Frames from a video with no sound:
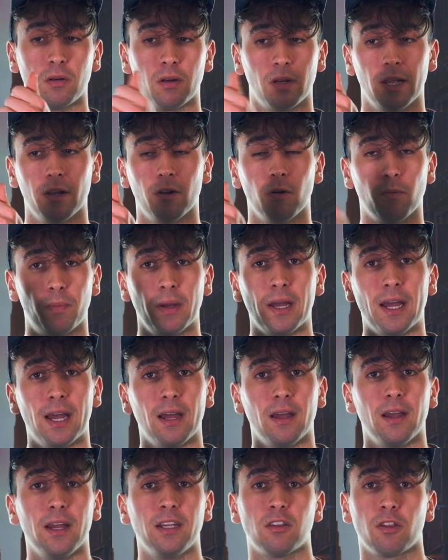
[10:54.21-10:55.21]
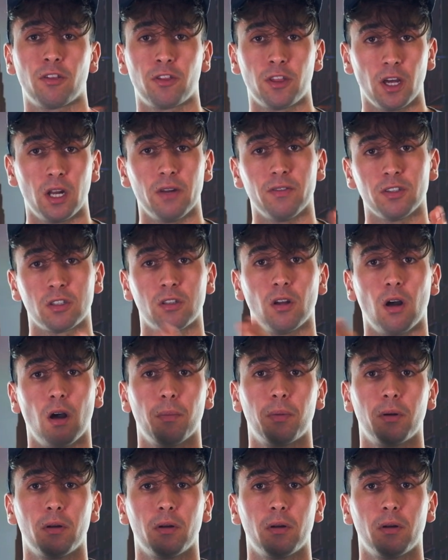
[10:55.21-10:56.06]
little bit is a third of a stop.